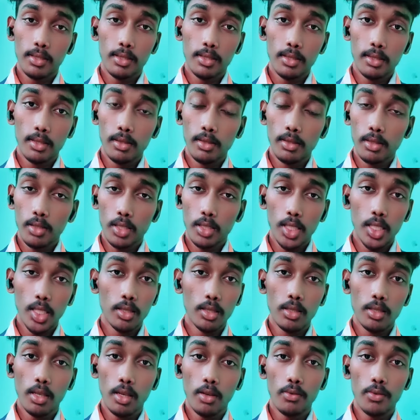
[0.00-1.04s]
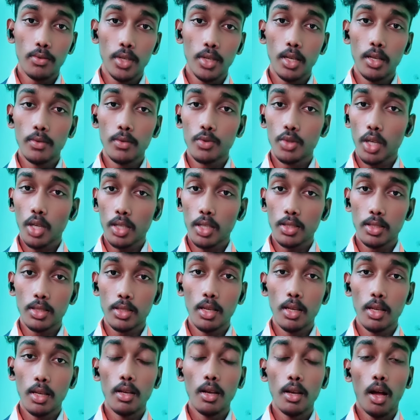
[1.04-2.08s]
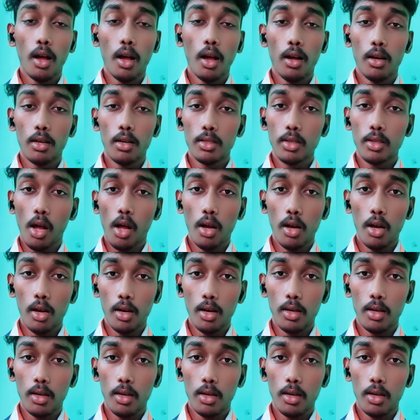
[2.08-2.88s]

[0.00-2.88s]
symptoms of stress or